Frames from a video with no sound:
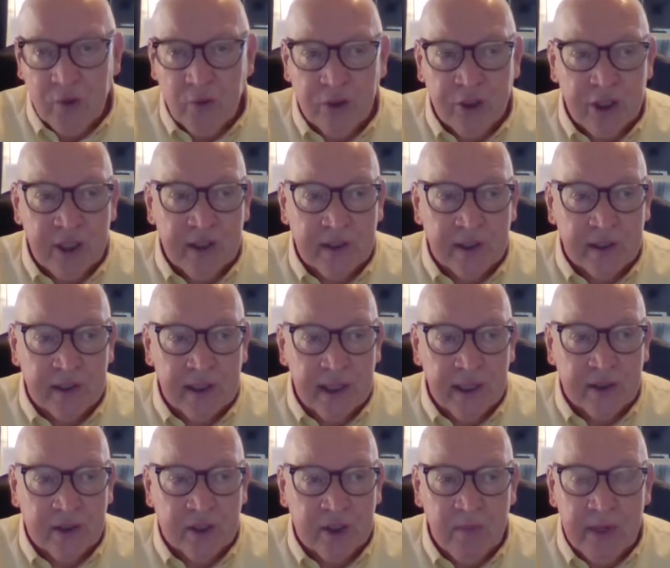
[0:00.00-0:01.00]
who Jesus
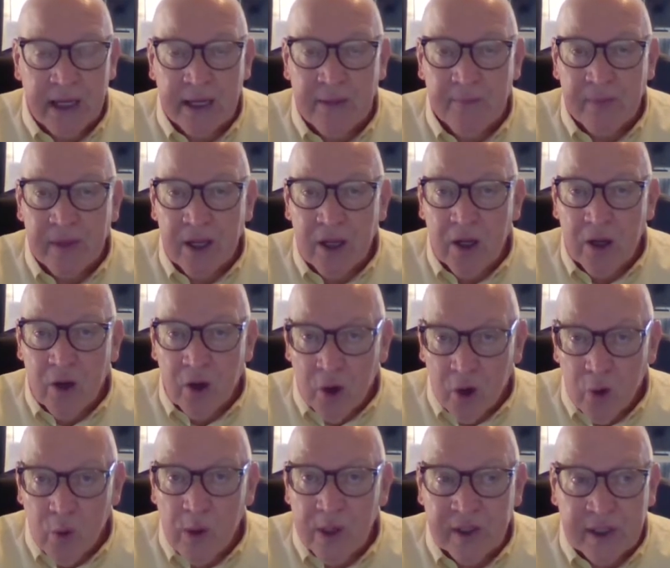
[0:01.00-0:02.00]
is to me.
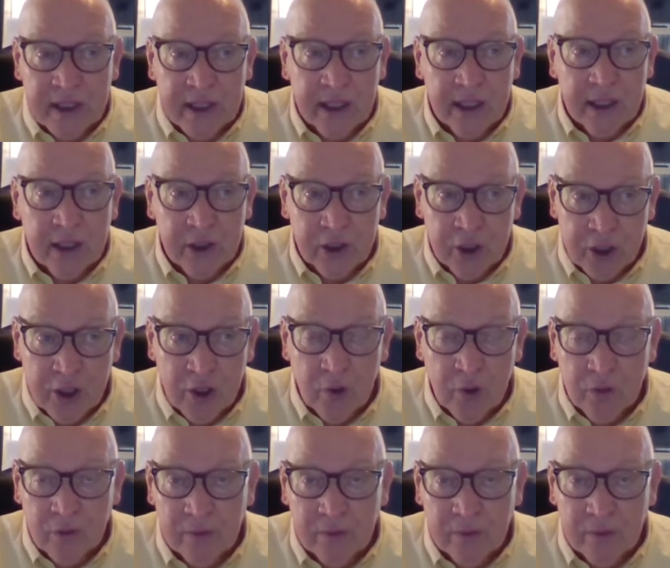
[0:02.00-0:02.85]
Who is he to you?